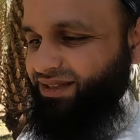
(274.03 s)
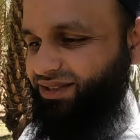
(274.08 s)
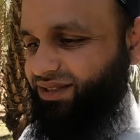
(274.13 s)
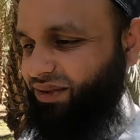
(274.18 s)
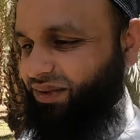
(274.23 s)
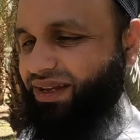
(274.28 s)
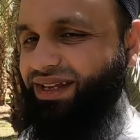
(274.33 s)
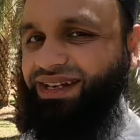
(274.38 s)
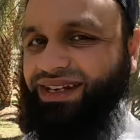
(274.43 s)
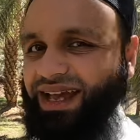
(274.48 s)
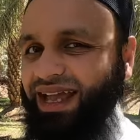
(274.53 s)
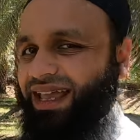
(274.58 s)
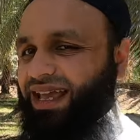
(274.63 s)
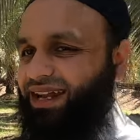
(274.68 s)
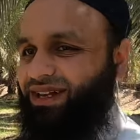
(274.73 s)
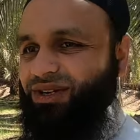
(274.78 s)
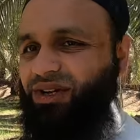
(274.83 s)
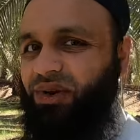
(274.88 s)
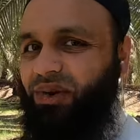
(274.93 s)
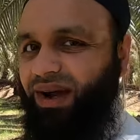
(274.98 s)
So he, did, he
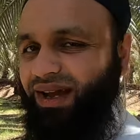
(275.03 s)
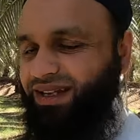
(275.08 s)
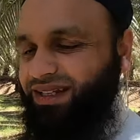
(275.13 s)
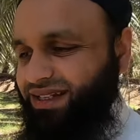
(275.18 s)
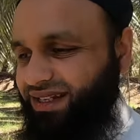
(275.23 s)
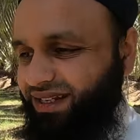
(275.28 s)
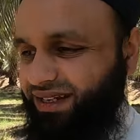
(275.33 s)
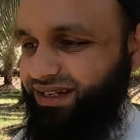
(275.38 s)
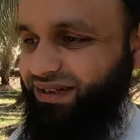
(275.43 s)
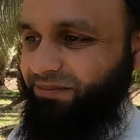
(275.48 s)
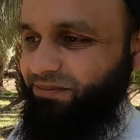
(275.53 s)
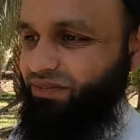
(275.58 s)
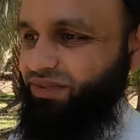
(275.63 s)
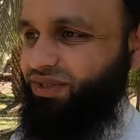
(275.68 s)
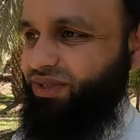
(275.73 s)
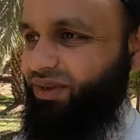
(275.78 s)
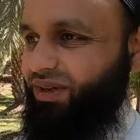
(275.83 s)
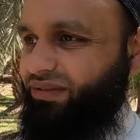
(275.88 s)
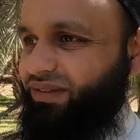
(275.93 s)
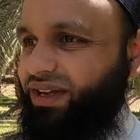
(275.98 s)
had no idea.
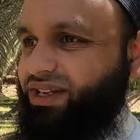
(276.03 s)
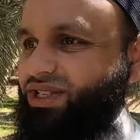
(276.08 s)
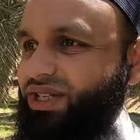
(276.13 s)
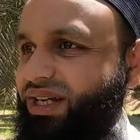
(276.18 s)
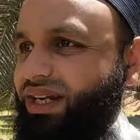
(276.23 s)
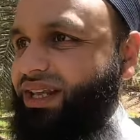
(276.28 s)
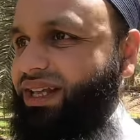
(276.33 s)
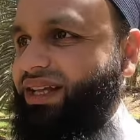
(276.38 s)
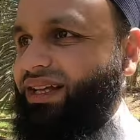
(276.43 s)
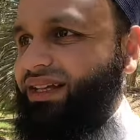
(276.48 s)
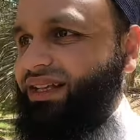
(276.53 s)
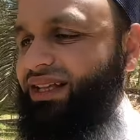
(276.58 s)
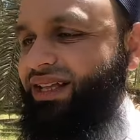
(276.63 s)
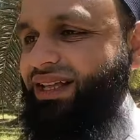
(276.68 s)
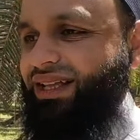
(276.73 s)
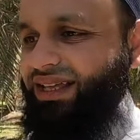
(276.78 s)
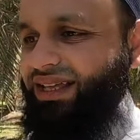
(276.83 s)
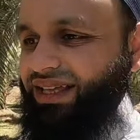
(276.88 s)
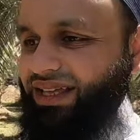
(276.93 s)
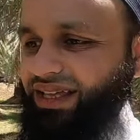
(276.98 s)
So eventually
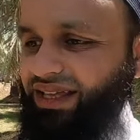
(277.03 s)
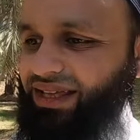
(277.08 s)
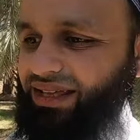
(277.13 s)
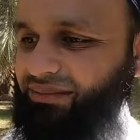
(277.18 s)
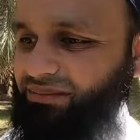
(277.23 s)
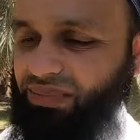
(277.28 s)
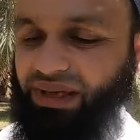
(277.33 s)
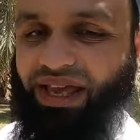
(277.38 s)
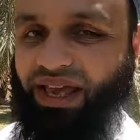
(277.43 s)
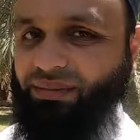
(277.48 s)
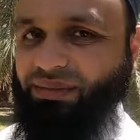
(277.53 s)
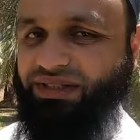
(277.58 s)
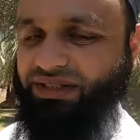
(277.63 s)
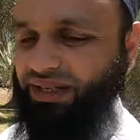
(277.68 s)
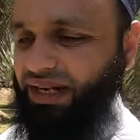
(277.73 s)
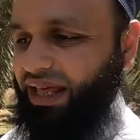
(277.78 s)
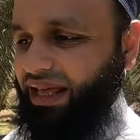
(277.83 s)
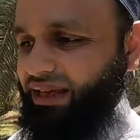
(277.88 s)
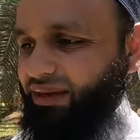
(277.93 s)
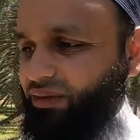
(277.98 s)
he became a
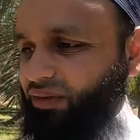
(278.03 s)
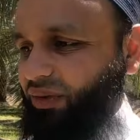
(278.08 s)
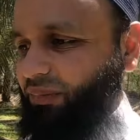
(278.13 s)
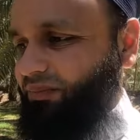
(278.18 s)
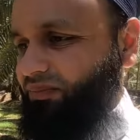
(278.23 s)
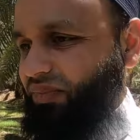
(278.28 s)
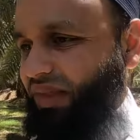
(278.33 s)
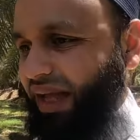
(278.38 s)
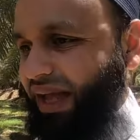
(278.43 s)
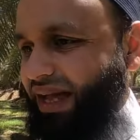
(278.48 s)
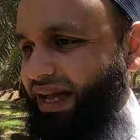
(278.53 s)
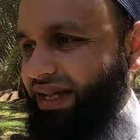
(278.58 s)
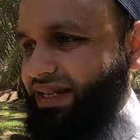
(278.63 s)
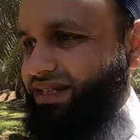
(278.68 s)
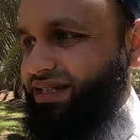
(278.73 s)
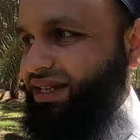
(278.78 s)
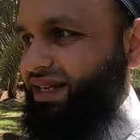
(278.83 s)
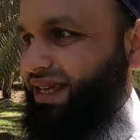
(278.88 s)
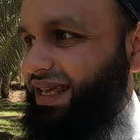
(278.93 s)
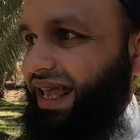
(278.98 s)
slave
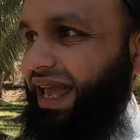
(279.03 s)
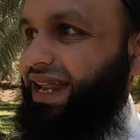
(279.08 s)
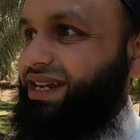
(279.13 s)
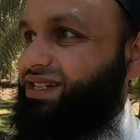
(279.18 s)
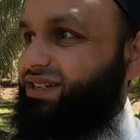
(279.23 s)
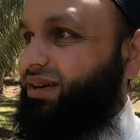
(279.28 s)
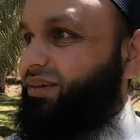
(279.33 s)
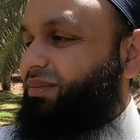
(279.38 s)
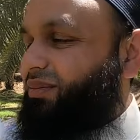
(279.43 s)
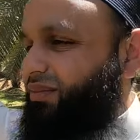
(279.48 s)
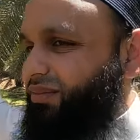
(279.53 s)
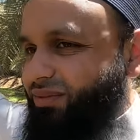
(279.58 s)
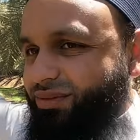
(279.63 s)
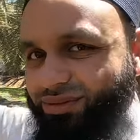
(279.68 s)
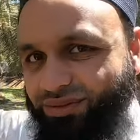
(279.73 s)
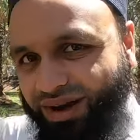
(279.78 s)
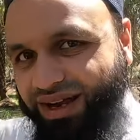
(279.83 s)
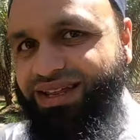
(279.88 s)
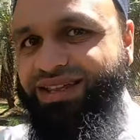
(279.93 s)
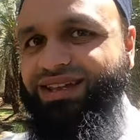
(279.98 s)
and he ended up
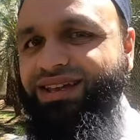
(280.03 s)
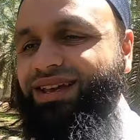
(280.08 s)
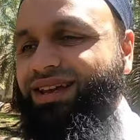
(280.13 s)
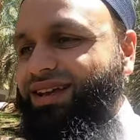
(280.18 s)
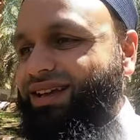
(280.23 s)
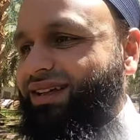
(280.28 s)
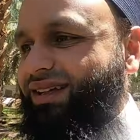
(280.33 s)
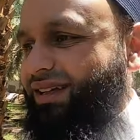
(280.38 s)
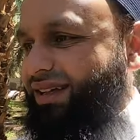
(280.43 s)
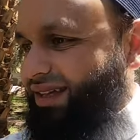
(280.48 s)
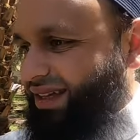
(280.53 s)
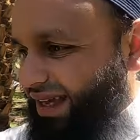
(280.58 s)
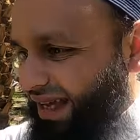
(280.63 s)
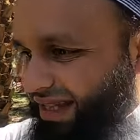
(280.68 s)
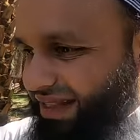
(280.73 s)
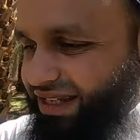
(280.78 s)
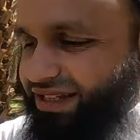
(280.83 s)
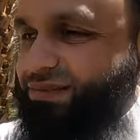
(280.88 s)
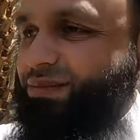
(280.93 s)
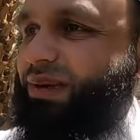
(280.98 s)
right here
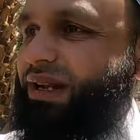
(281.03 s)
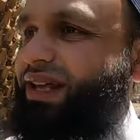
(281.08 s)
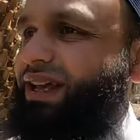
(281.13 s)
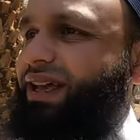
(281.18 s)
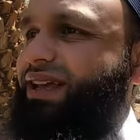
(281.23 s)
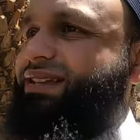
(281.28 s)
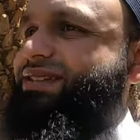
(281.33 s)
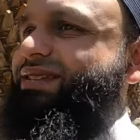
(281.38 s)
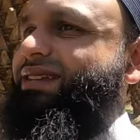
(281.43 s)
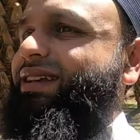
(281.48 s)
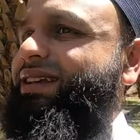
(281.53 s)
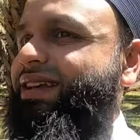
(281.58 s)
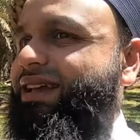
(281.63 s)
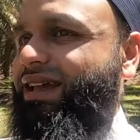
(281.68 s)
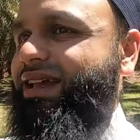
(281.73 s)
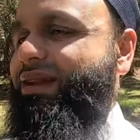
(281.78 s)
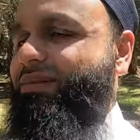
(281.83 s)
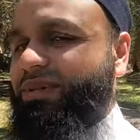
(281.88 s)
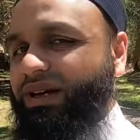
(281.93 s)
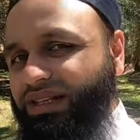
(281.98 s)
in this place
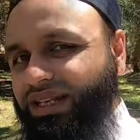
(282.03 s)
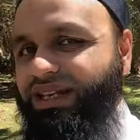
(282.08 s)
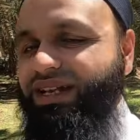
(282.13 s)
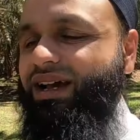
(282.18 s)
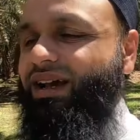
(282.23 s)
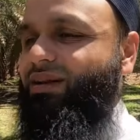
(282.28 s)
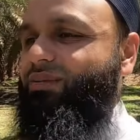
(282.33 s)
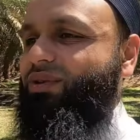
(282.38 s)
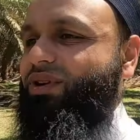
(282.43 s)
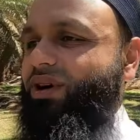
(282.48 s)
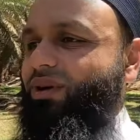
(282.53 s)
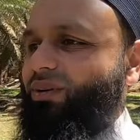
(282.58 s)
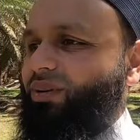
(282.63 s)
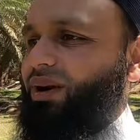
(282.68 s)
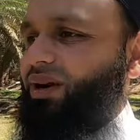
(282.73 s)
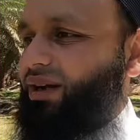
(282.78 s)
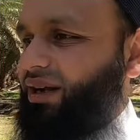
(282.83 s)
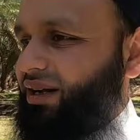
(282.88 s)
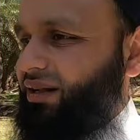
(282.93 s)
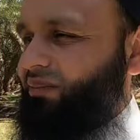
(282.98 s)
in Medina
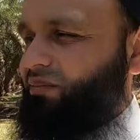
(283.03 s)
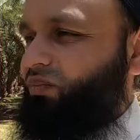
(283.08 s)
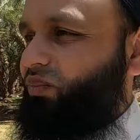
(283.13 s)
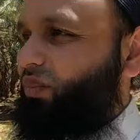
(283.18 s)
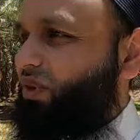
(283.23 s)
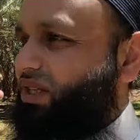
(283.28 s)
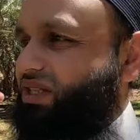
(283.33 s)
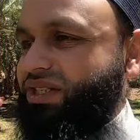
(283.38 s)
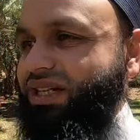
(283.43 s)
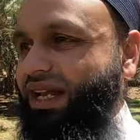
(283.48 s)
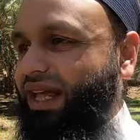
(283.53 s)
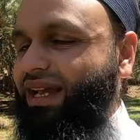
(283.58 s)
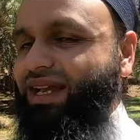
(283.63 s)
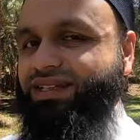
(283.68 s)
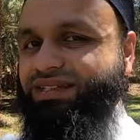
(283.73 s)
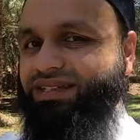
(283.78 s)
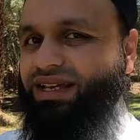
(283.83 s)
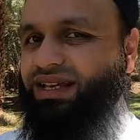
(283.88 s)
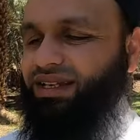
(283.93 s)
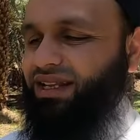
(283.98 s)
Al-Munawwara, which
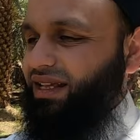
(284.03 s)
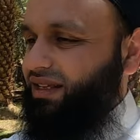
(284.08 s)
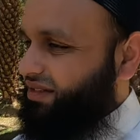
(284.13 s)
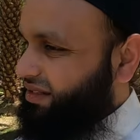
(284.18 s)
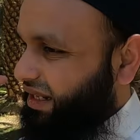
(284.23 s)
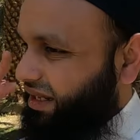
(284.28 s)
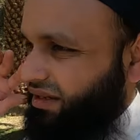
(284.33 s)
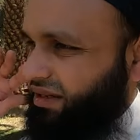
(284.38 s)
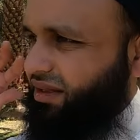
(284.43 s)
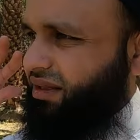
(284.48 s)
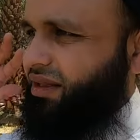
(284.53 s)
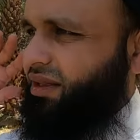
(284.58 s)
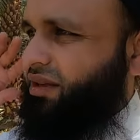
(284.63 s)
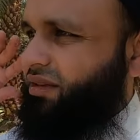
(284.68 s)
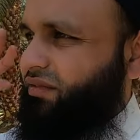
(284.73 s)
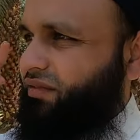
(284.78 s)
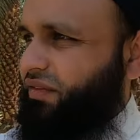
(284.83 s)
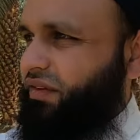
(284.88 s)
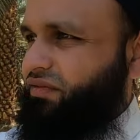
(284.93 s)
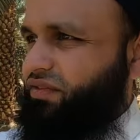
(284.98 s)
like I said, is like
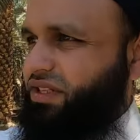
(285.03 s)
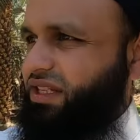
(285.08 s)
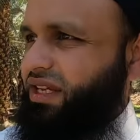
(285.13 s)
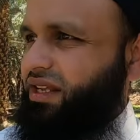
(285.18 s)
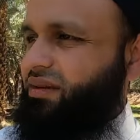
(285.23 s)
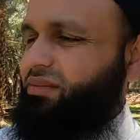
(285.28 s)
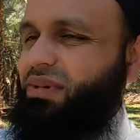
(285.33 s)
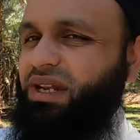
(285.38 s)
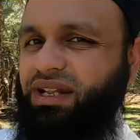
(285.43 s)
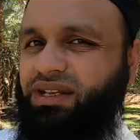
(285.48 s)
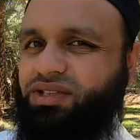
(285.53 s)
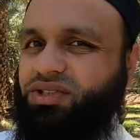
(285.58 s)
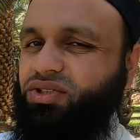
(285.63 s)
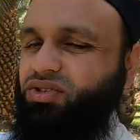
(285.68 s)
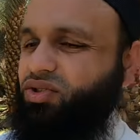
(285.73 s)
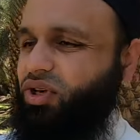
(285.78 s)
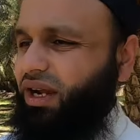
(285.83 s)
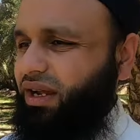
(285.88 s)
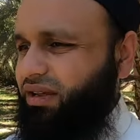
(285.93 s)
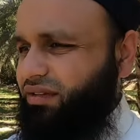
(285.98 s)
15 minutes
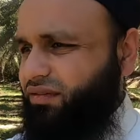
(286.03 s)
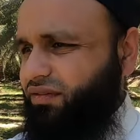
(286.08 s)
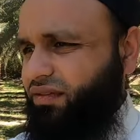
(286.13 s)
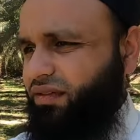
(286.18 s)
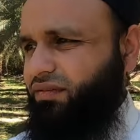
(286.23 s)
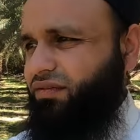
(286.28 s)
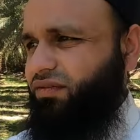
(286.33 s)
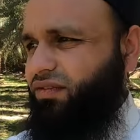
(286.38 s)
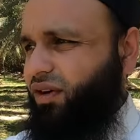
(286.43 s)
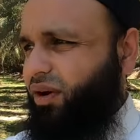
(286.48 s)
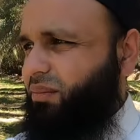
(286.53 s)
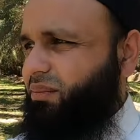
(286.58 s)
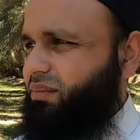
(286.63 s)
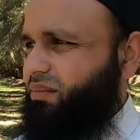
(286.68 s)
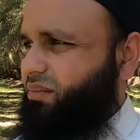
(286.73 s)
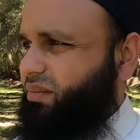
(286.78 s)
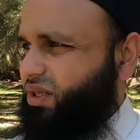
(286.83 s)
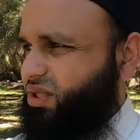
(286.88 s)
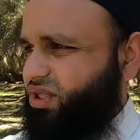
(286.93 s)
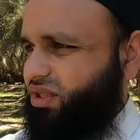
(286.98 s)
drive
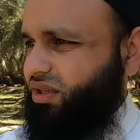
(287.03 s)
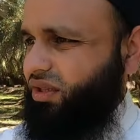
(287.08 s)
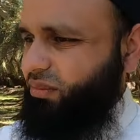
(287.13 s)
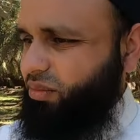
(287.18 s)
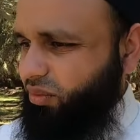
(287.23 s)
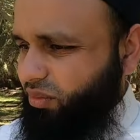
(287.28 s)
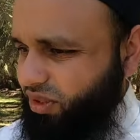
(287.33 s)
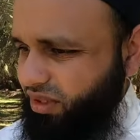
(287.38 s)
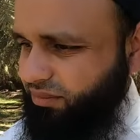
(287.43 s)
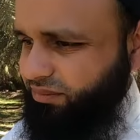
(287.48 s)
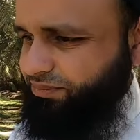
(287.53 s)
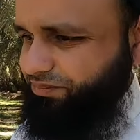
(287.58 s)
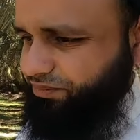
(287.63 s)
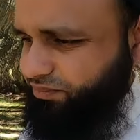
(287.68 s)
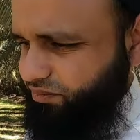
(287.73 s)
from Masjid Nabawi.